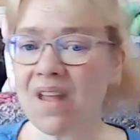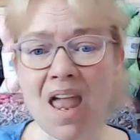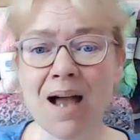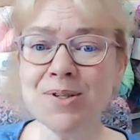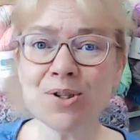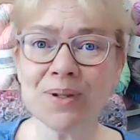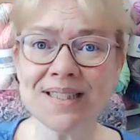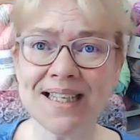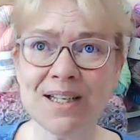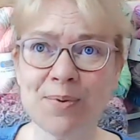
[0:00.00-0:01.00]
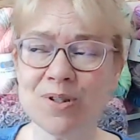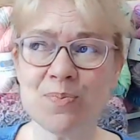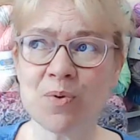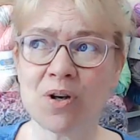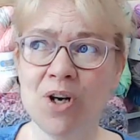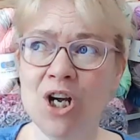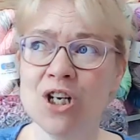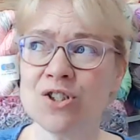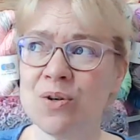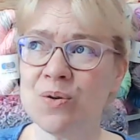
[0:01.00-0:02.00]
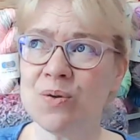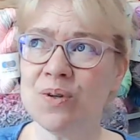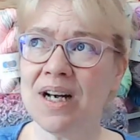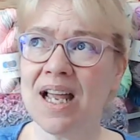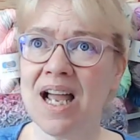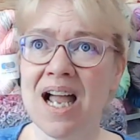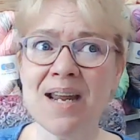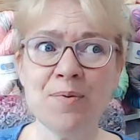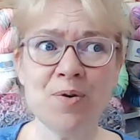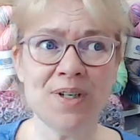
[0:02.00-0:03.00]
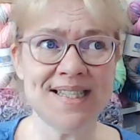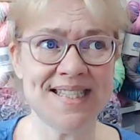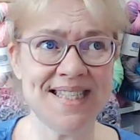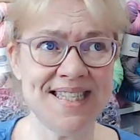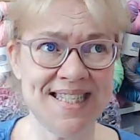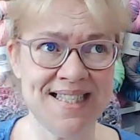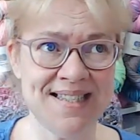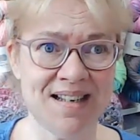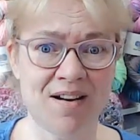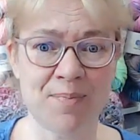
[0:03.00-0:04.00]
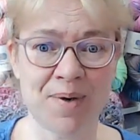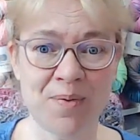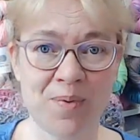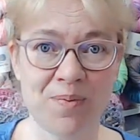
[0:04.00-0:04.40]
I'm so excited about tomorrow. So I am going to see these on my